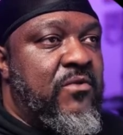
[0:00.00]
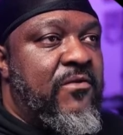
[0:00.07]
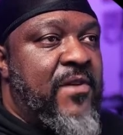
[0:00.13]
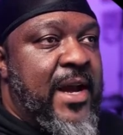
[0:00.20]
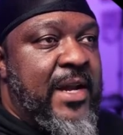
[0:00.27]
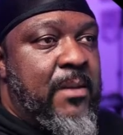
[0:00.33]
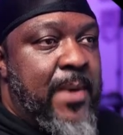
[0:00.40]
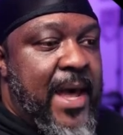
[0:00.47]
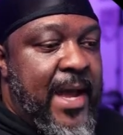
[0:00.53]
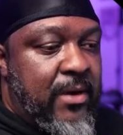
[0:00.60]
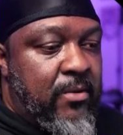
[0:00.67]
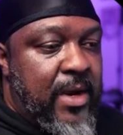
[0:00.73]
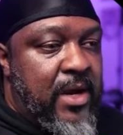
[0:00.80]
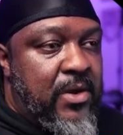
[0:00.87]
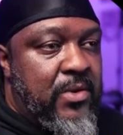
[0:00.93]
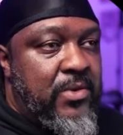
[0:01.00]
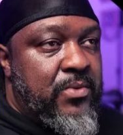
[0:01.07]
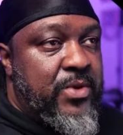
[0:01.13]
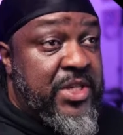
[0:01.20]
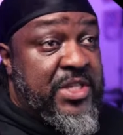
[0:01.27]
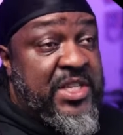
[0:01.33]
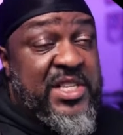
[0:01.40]
find a background,
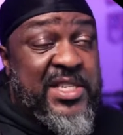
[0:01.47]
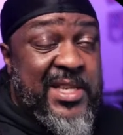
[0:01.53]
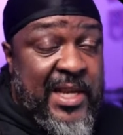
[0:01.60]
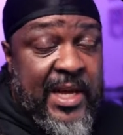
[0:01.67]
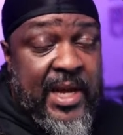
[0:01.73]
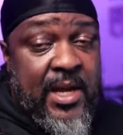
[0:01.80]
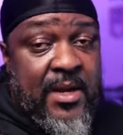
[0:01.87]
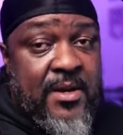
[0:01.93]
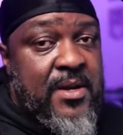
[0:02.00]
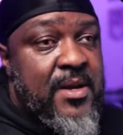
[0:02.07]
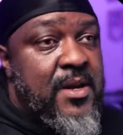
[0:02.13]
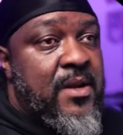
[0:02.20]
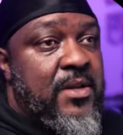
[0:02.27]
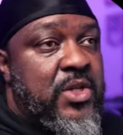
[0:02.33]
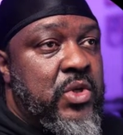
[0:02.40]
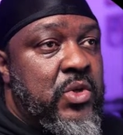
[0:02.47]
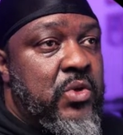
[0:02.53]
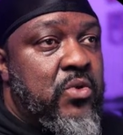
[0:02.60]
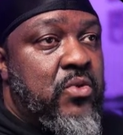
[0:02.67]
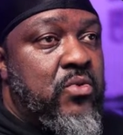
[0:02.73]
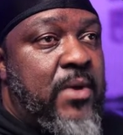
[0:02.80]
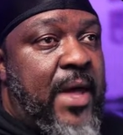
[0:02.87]
which is a city,
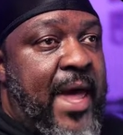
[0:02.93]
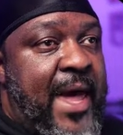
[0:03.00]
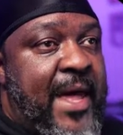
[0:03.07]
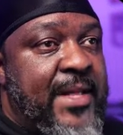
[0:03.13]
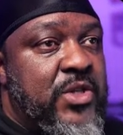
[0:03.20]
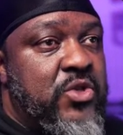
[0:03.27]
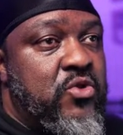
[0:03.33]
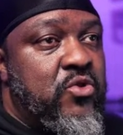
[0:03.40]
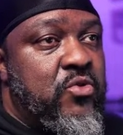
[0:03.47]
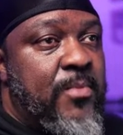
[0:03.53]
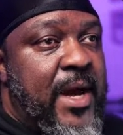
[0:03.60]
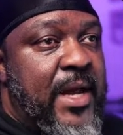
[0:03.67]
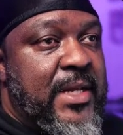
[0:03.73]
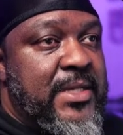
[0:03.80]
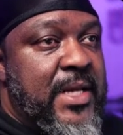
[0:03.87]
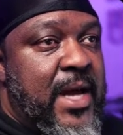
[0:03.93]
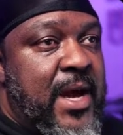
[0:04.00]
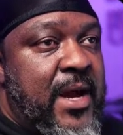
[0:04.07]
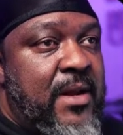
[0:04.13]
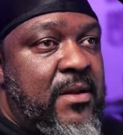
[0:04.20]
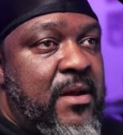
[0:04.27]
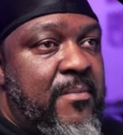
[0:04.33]
to add to my
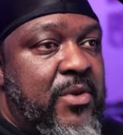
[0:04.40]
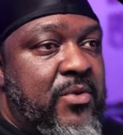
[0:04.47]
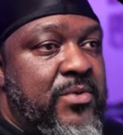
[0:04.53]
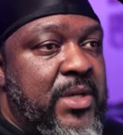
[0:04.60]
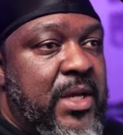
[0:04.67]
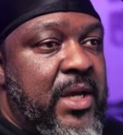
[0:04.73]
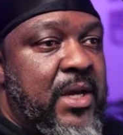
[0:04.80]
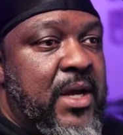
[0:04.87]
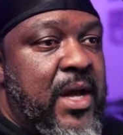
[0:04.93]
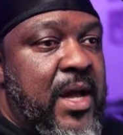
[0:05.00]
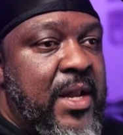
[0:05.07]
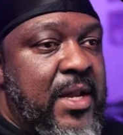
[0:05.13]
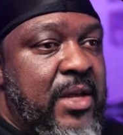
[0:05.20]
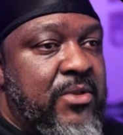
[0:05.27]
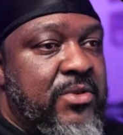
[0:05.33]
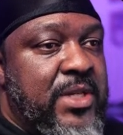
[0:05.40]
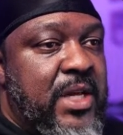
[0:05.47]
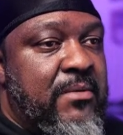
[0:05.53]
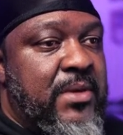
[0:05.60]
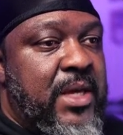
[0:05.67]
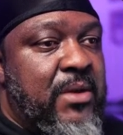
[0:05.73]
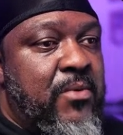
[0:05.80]
design. I'm using another
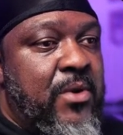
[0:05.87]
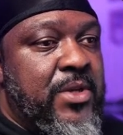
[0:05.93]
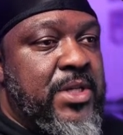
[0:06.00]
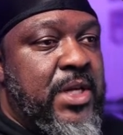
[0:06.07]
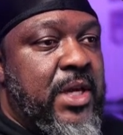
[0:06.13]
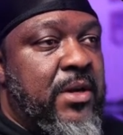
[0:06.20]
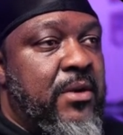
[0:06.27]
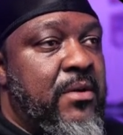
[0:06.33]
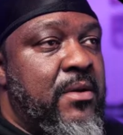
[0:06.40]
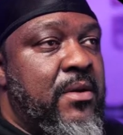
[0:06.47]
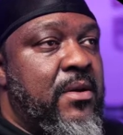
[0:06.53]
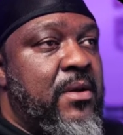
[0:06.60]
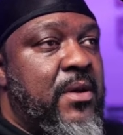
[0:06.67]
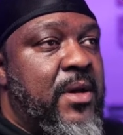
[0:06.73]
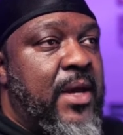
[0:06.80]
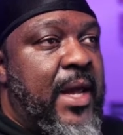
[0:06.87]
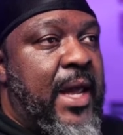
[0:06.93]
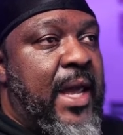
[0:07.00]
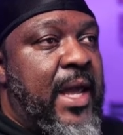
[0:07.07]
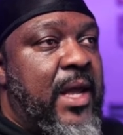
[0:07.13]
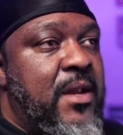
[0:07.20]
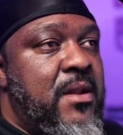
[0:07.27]
set of keywords here,
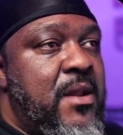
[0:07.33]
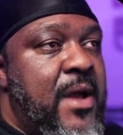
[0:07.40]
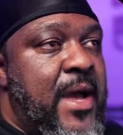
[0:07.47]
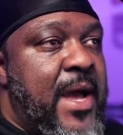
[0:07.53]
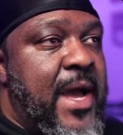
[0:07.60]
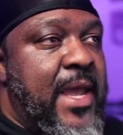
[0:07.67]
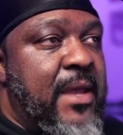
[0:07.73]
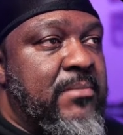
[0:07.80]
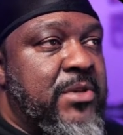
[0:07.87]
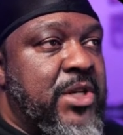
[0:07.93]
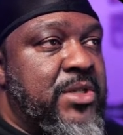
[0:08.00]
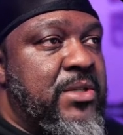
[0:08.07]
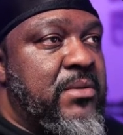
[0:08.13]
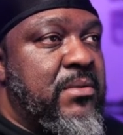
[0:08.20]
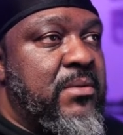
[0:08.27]
and I am just